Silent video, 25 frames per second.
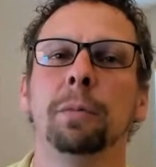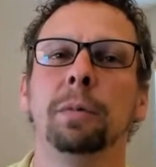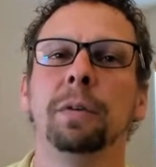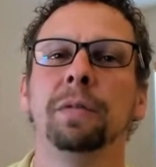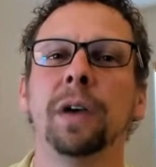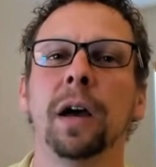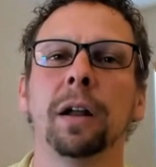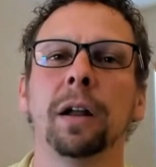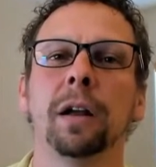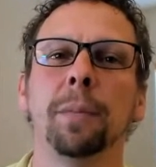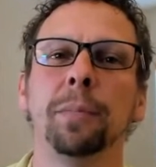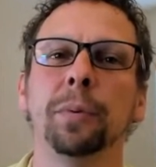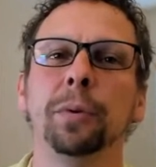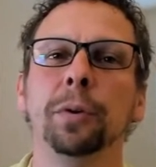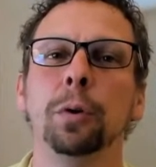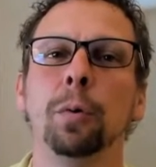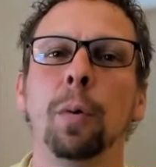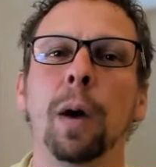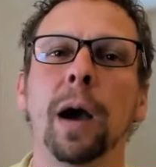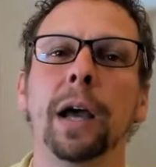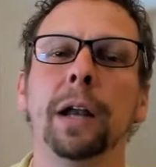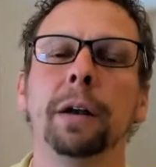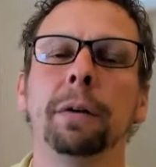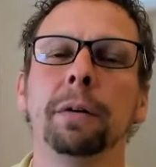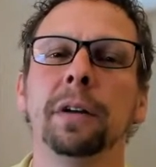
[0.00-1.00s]
We've got a couple new
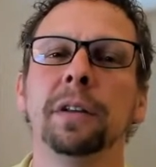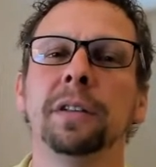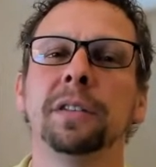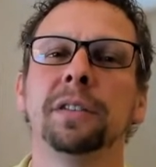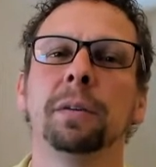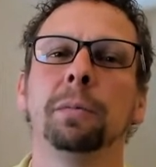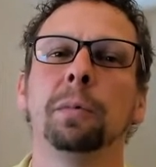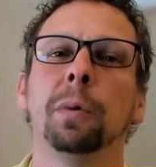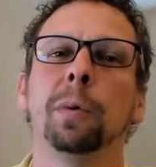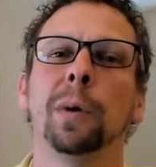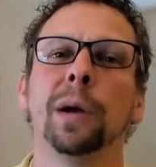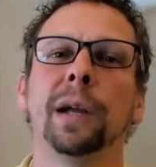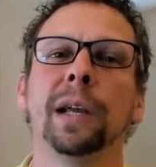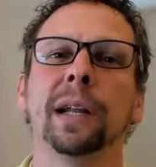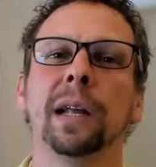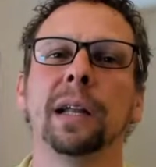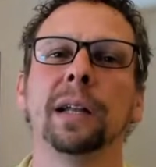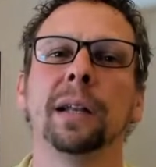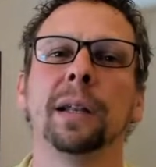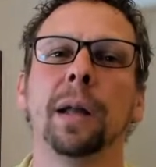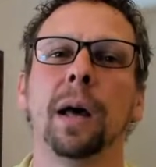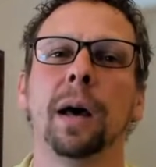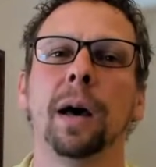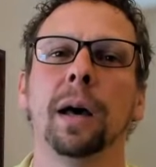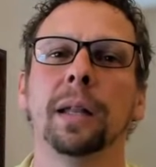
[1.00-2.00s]
wineries that we're working
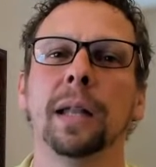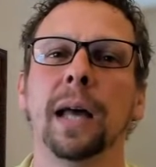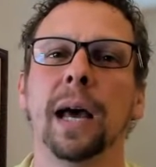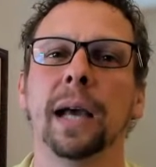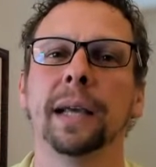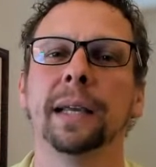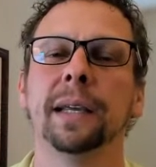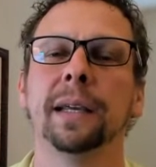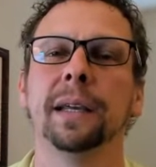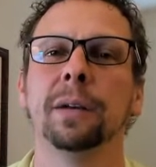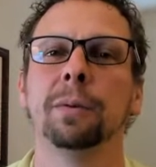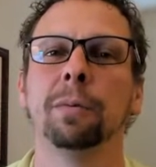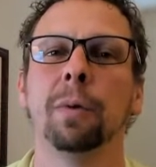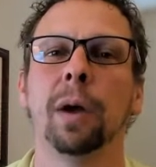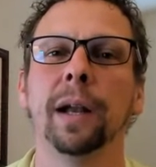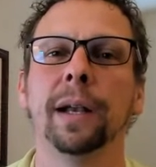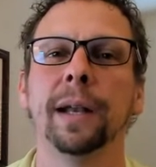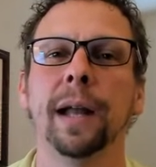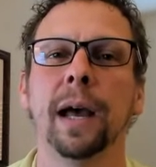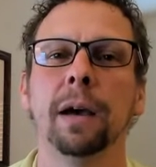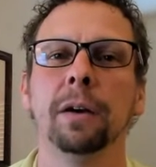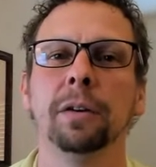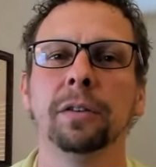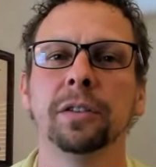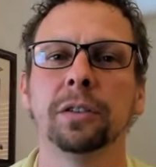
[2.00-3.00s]
on locking in right
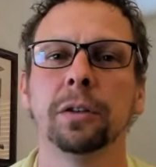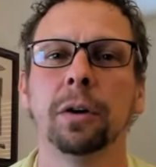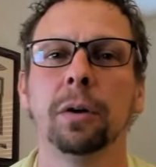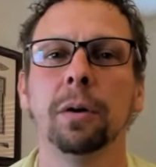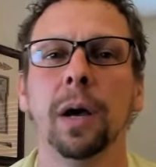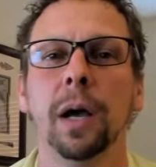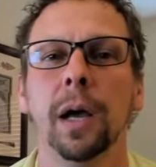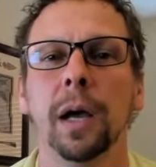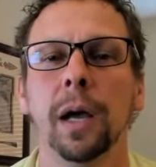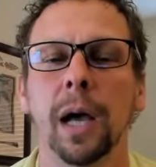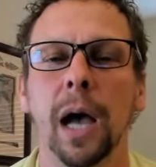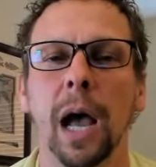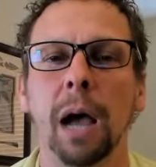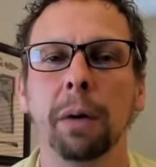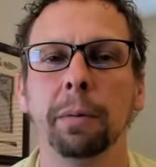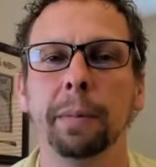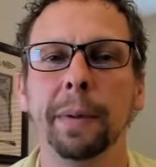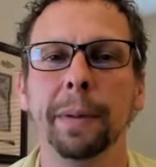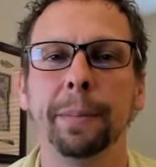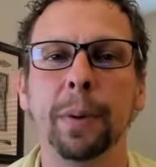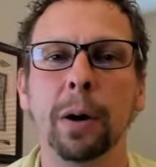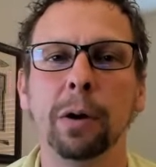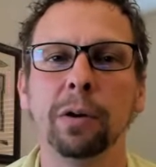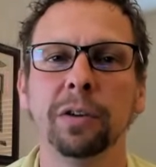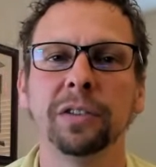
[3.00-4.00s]
now, so I will
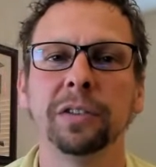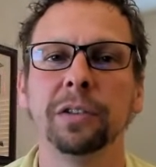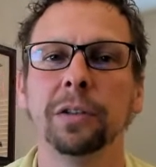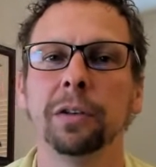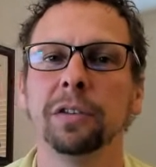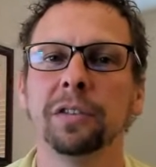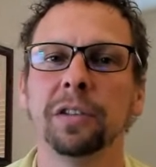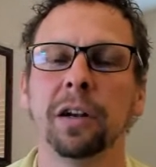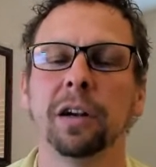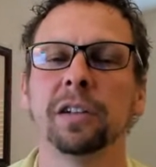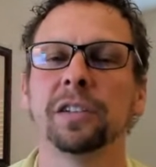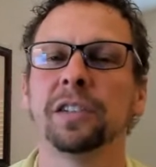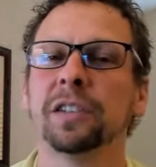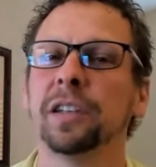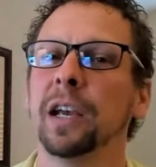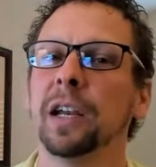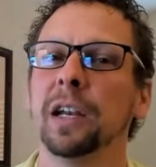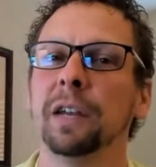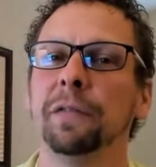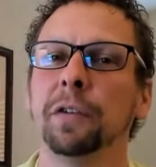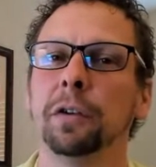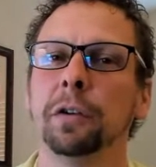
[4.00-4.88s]
be posting those on our site.